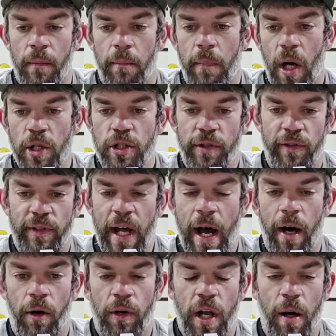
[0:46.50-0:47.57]
budget
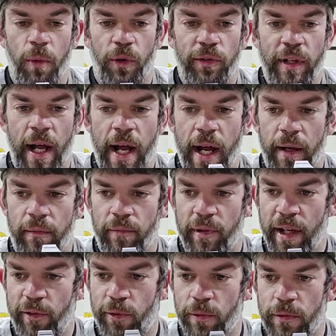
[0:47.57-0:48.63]
style double stack.
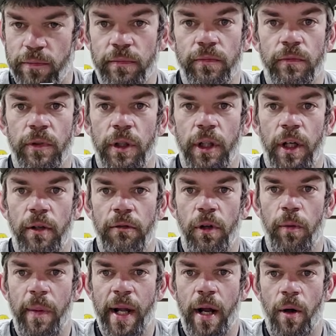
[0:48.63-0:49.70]
This one a
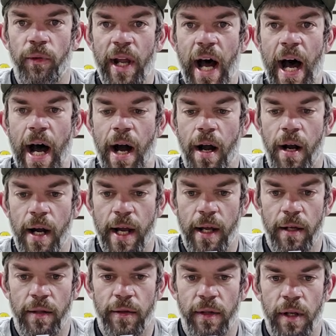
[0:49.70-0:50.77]
little bit on the higher
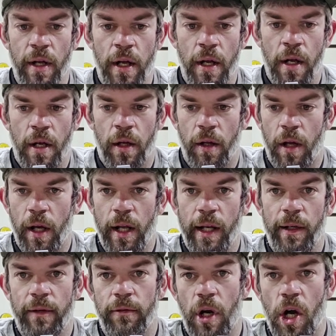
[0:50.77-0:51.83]
end.
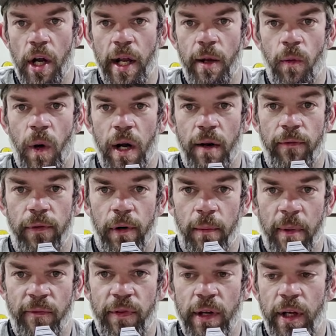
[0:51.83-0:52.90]
They run anywhere
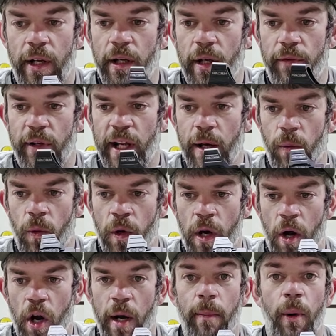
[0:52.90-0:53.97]
from, if you just get one
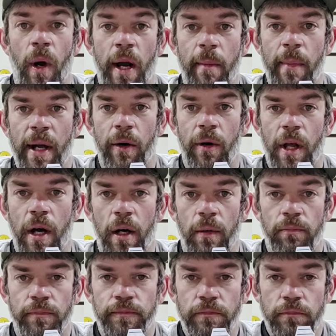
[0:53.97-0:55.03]
already pre-built up,